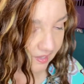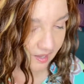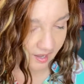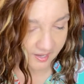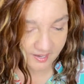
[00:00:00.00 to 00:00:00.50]

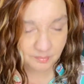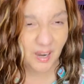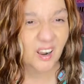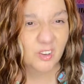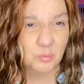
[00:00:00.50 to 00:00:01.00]
I had my
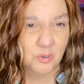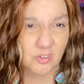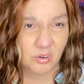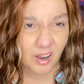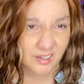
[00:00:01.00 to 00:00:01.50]
husband
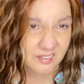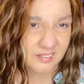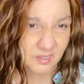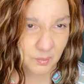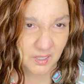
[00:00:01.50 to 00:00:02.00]
try to
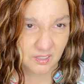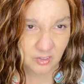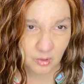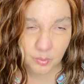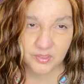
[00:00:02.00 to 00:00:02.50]
see what he could
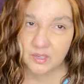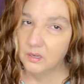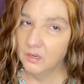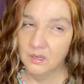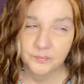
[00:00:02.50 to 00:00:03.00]
do with it,
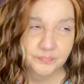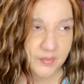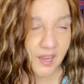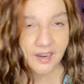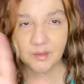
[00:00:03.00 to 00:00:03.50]

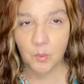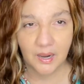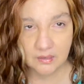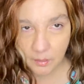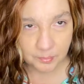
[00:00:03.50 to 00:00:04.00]
and he wound
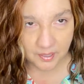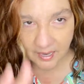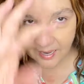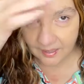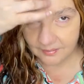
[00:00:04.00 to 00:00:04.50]
up
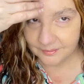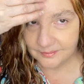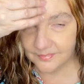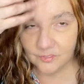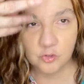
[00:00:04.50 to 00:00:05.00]

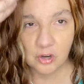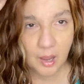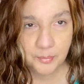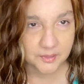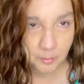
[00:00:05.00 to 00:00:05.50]

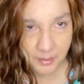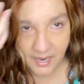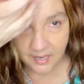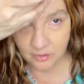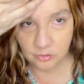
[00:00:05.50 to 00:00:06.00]
chopping the
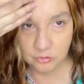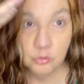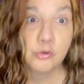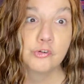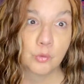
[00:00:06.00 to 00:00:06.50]
bangs too
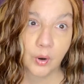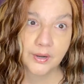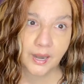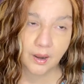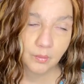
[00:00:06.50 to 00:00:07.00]
short
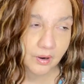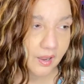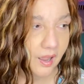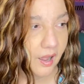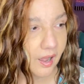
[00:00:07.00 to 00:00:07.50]
now.
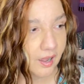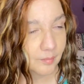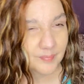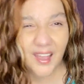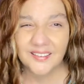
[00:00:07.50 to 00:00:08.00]

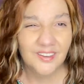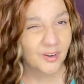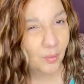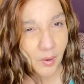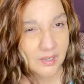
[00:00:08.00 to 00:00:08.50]
And you know
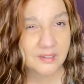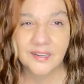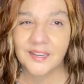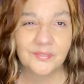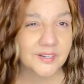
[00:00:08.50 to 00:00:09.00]
what?
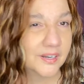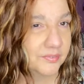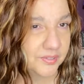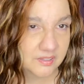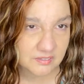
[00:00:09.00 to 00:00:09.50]
Even if
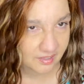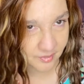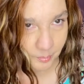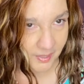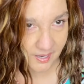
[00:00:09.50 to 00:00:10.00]
he had done the
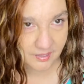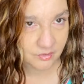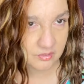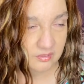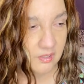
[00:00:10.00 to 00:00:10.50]
bangs